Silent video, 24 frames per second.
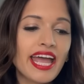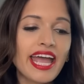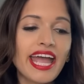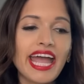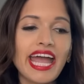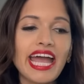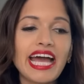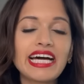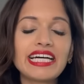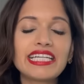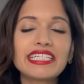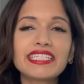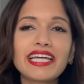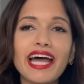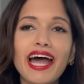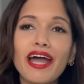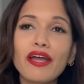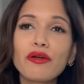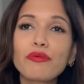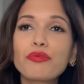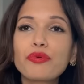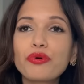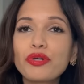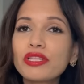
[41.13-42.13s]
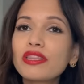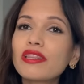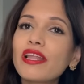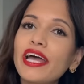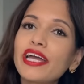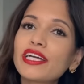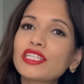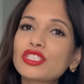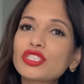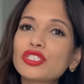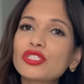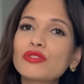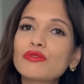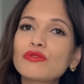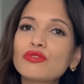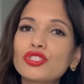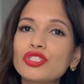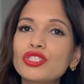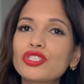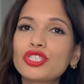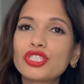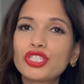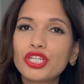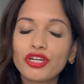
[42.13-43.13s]
and I would like to
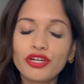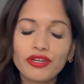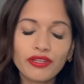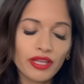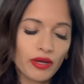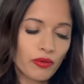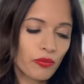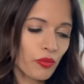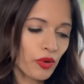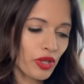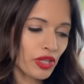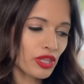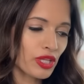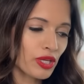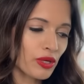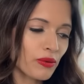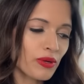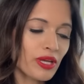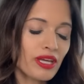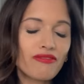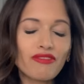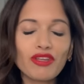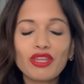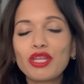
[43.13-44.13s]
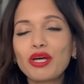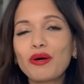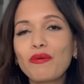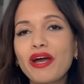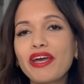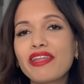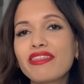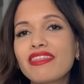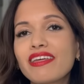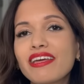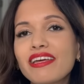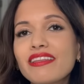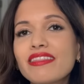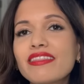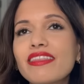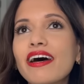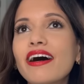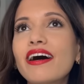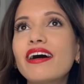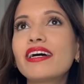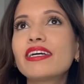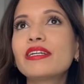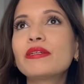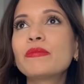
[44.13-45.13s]
just share them with you, even though I think
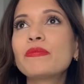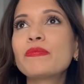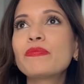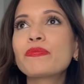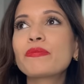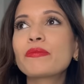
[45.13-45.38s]
that